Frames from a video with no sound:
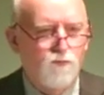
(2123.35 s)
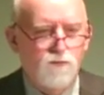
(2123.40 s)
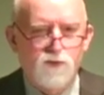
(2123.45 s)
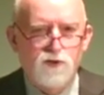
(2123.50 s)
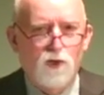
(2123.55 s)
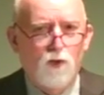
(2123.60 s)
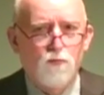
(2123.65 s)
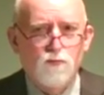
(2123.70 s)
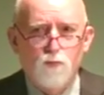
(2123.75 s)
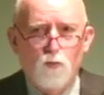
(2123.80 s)

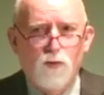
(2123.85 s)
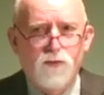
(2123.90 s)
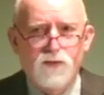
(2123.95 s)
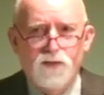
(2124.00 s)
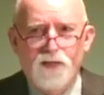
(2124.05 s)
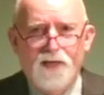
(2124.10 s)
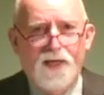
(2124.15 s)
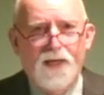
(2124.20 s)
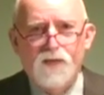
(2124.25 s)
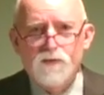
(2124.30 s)
shows what
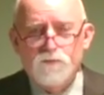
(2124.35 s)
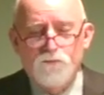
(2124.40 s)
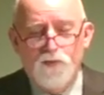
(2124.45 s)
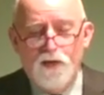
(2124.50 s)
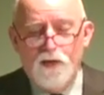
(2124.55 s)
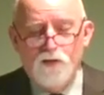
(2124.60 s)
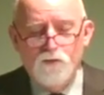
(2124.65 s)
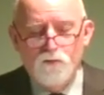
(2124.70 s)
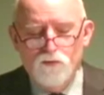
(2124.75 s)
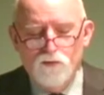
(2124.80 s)
the cash
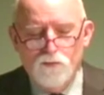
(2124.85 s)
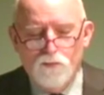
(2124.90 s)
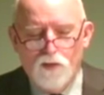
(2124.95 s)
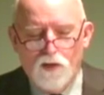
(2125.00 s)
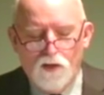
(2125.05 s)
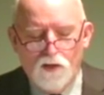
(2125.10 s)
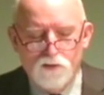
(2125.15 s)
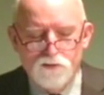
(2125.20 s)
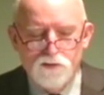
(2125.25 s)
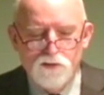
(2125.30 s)
value in the
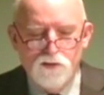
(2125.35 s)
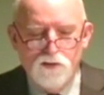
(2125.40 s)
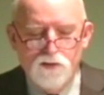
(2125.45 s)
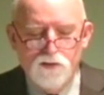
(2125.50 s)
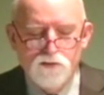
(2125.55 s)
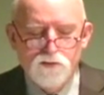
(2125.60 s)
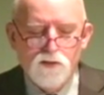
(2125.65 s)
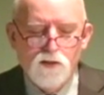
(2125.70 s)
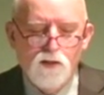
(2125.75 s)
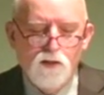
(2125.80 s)
policy
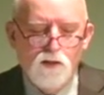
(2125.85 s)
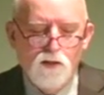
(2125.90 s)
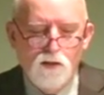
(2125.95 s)
is,